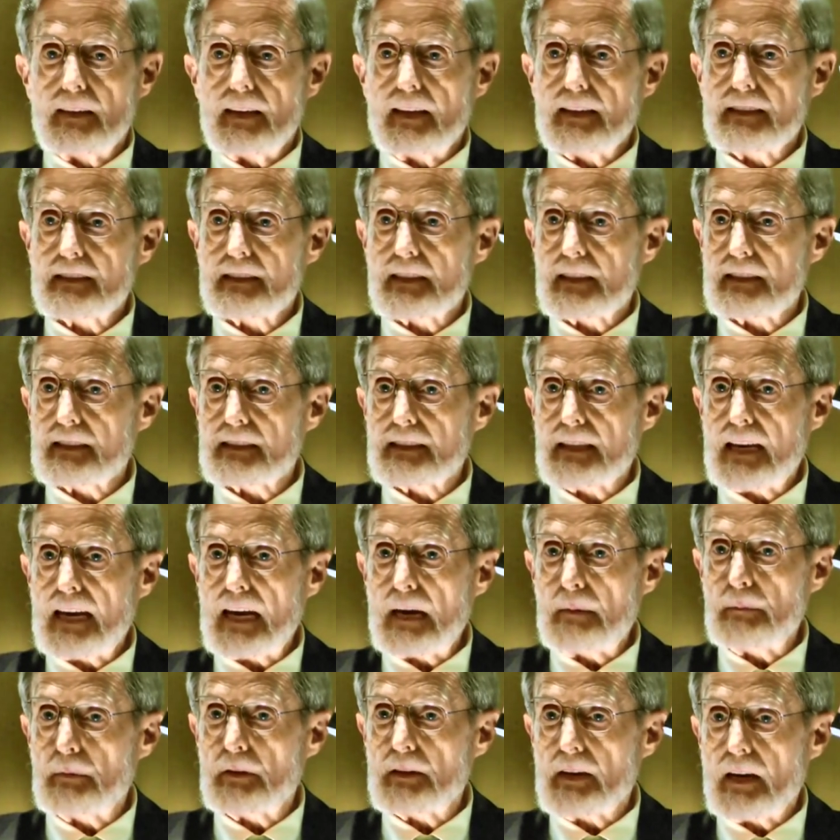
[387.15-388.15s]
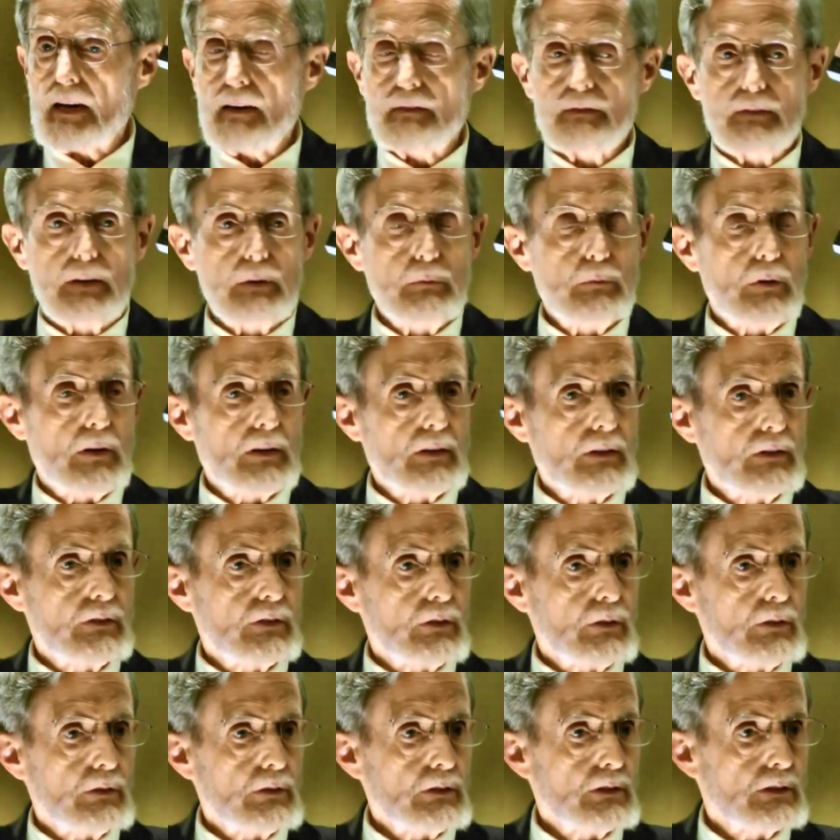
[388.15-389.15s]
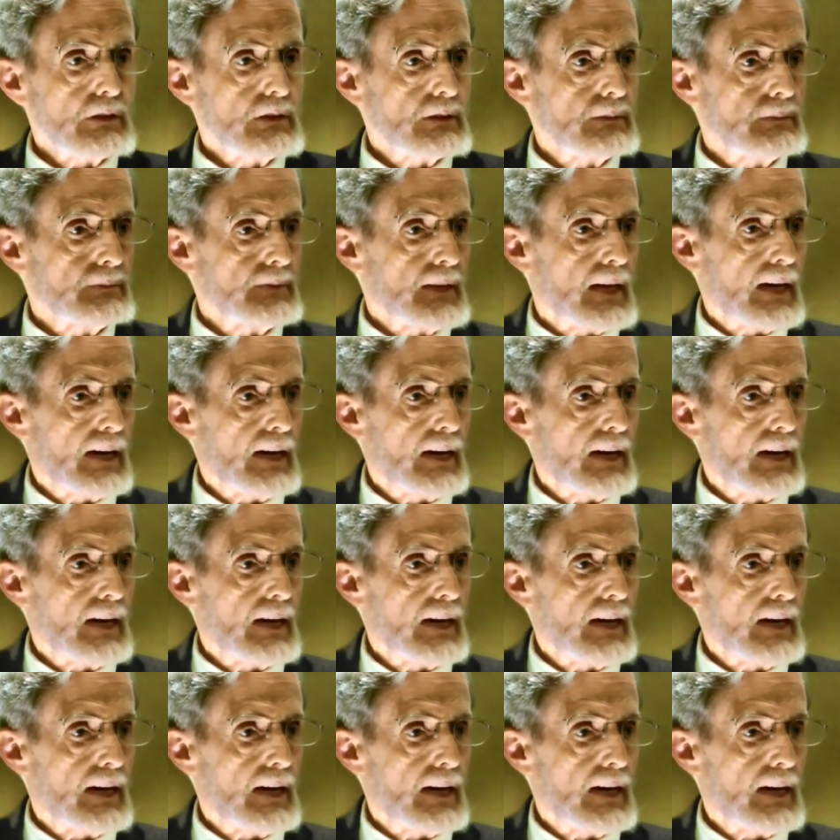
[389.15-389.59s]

It's the same with every one of those.